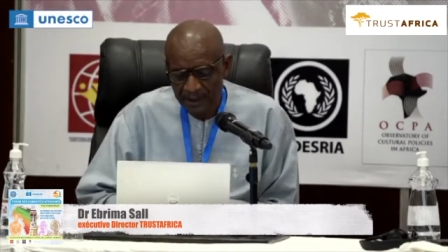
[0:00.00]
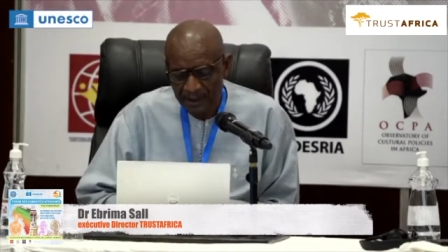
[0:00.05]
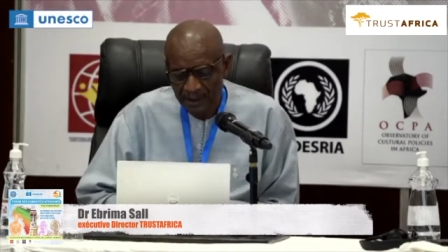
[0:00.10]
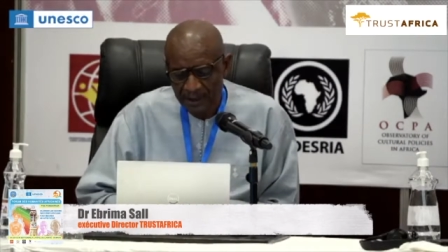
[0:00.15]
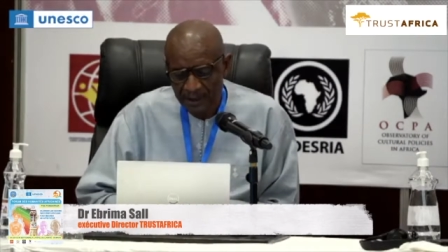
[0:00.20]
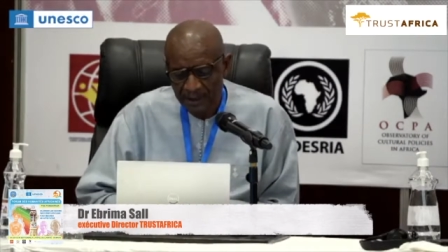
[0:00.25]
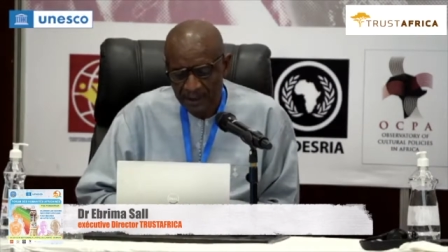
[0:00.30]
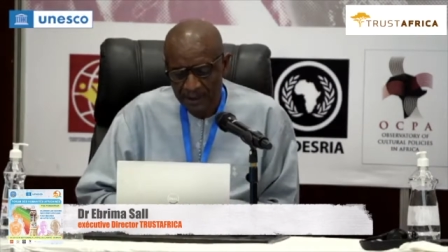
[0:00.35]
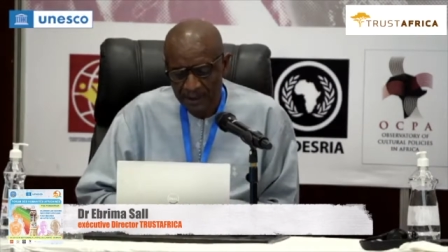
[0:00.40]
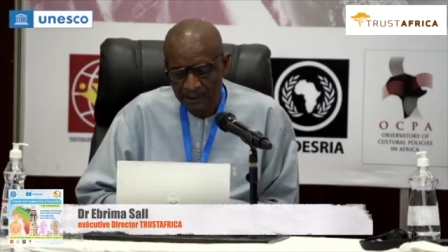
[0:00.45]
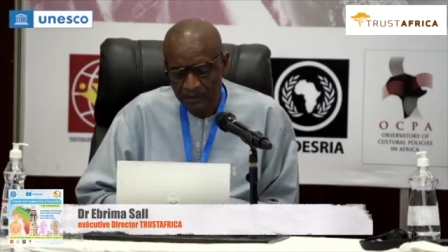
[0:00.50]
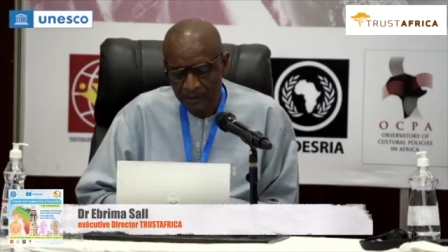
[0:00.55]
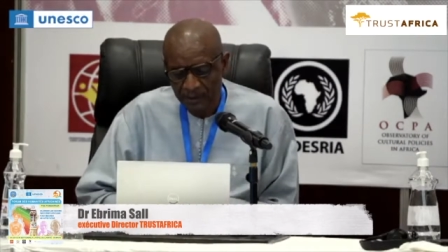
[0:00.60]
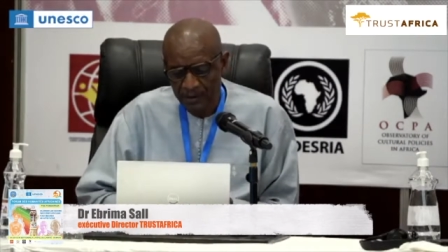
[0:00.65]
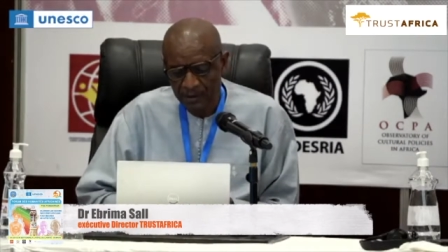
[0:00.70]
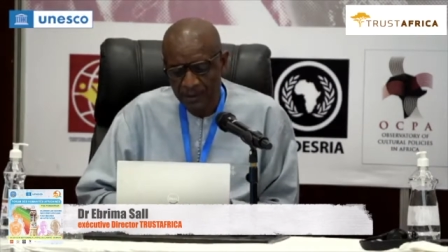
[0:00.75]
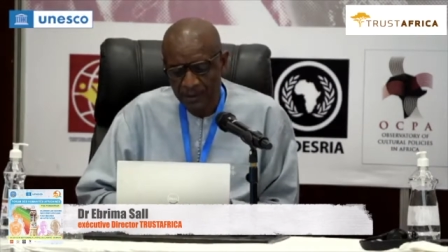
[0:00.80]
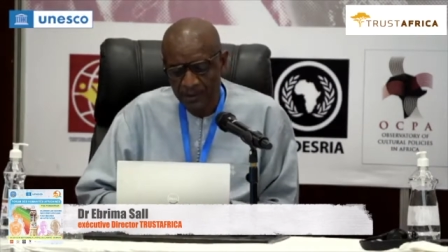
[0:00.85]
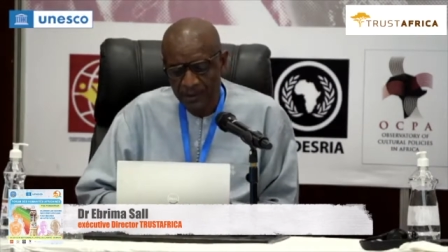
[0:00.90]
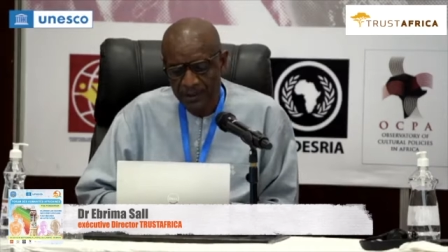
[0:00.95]
The fourth
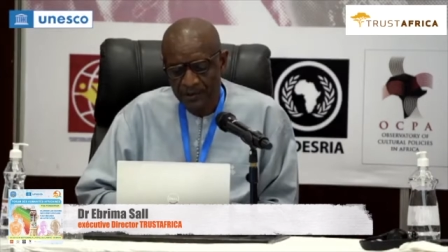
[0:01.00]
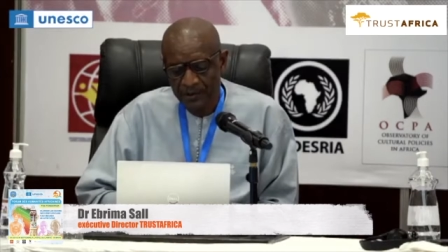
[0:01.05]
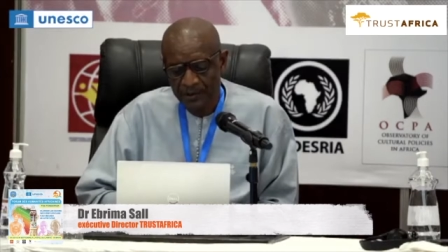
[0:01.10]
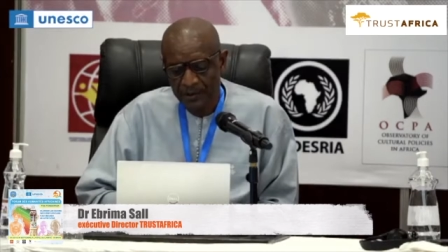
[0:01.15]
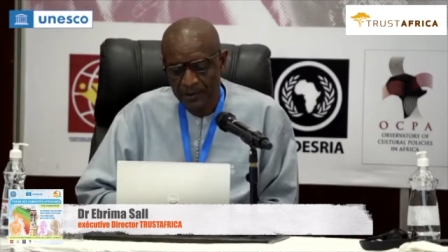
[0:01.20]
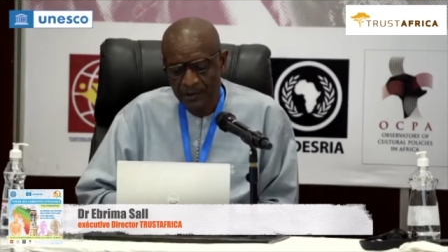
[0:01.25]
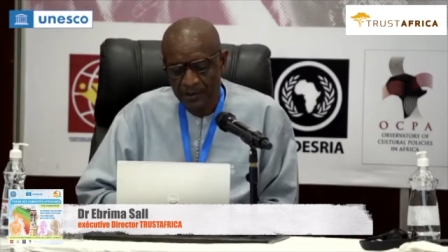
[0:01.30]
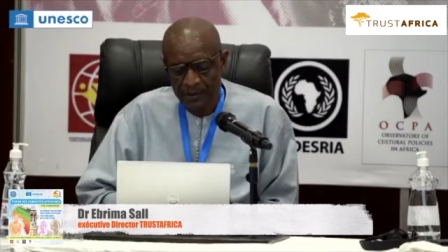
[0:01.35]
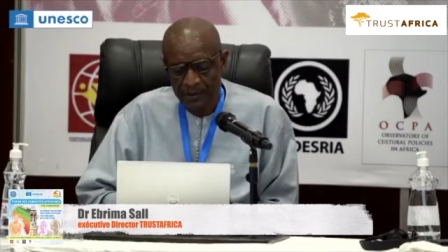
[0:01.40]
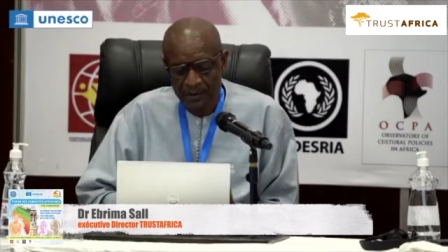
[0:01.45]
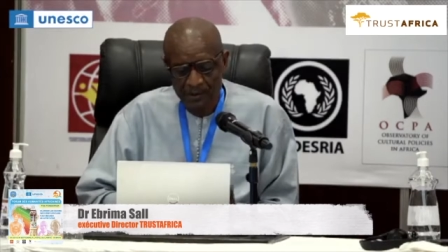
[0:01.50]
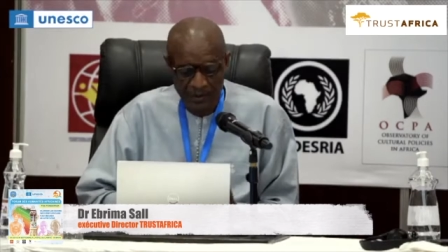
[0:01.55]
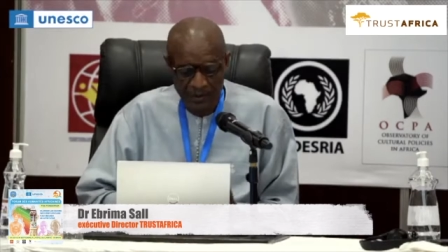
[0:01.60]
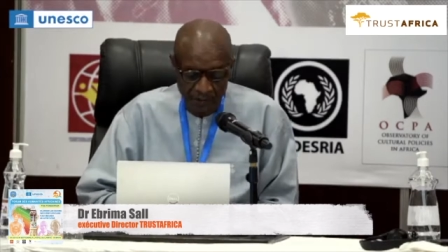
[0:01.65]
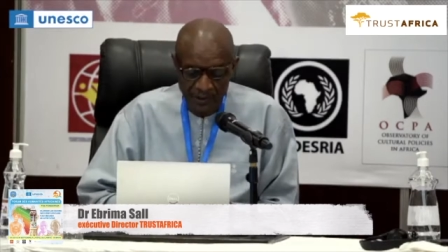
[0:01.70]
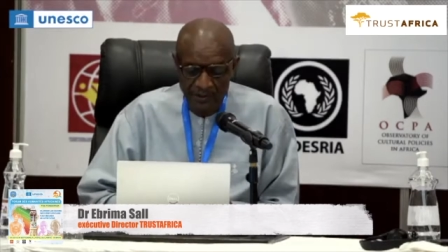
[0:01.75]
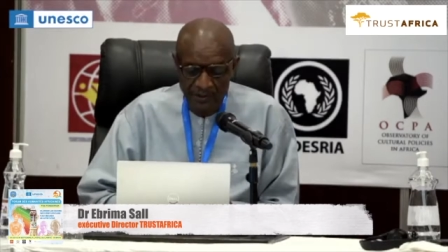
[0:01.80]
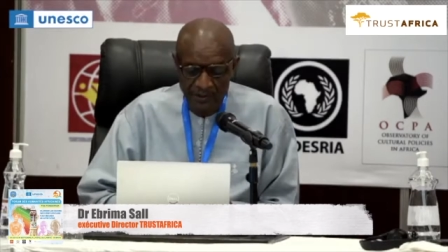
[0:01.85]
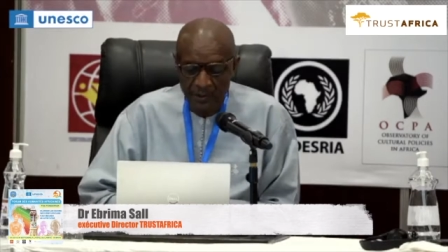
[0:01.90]
question, or the fourth issue I